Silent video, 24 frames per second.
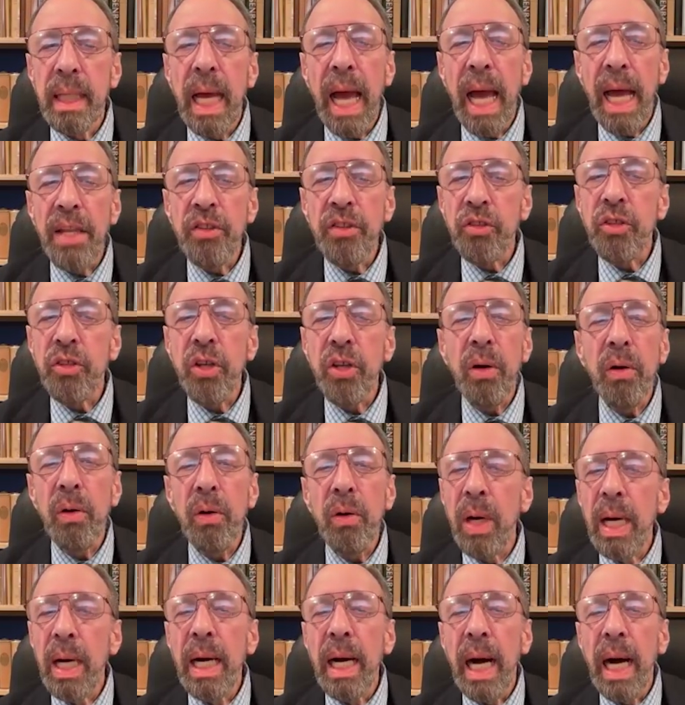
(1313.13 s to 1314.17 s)
And
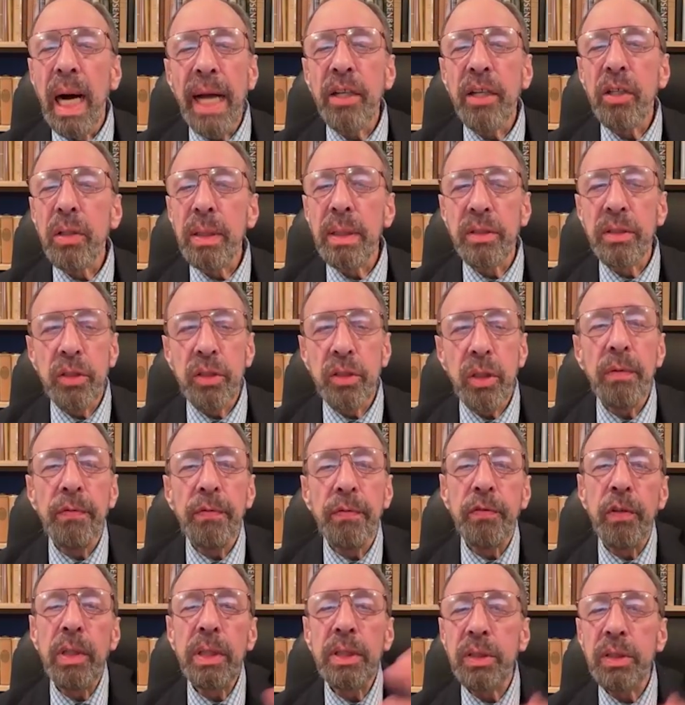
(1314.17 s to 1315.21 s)
so I could, so
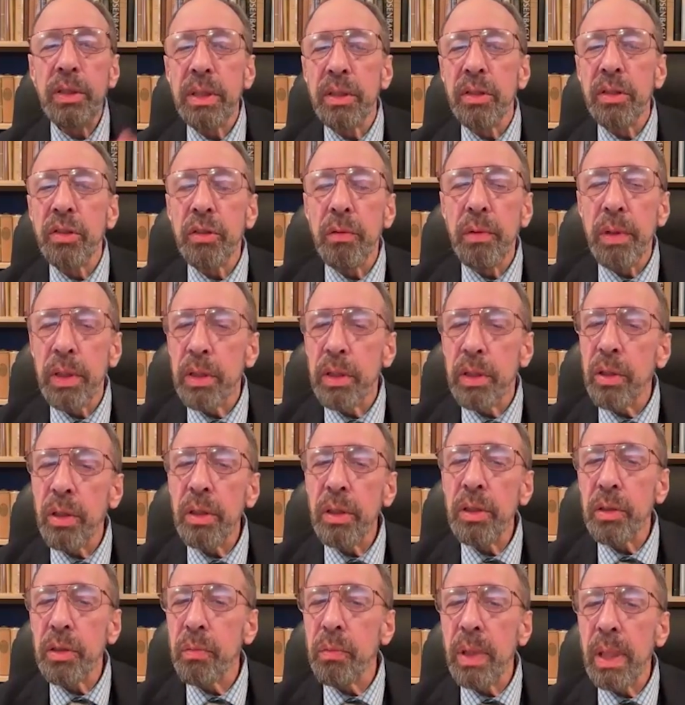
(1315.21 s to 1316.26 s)
for instance, to
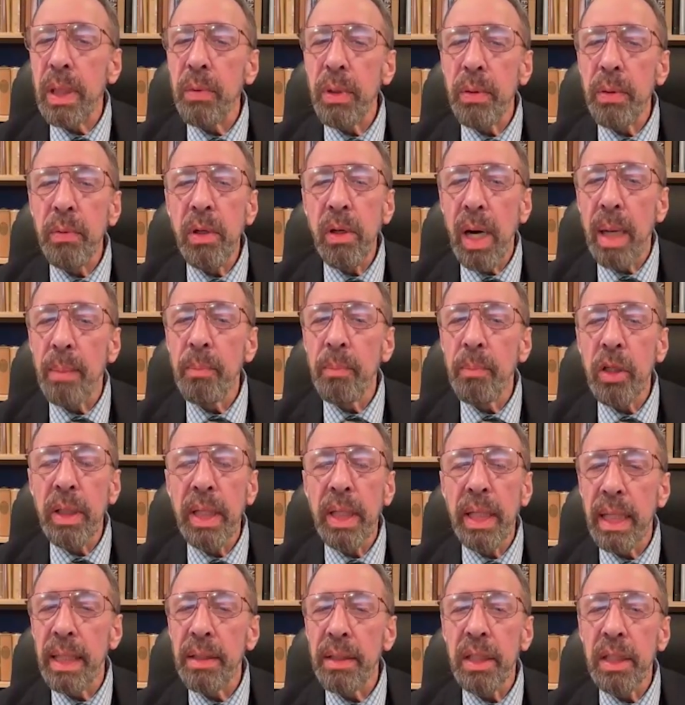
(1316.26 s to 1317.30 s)
return to where we were, I'm
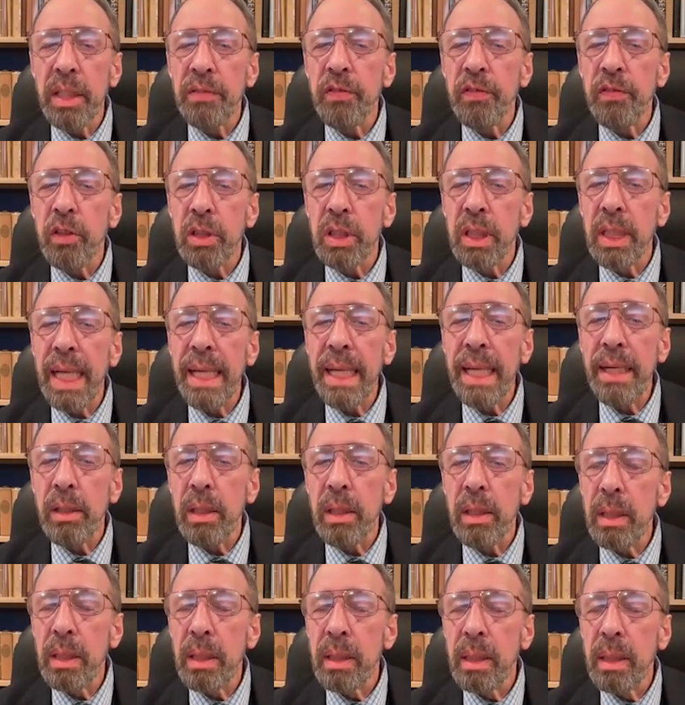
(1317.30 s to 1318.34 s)
looking at this first
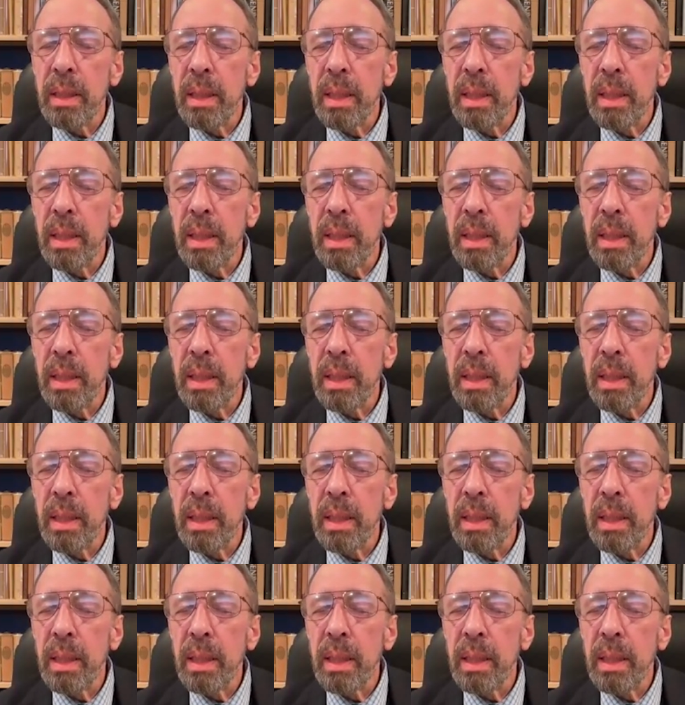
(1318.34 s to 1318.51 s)
letter,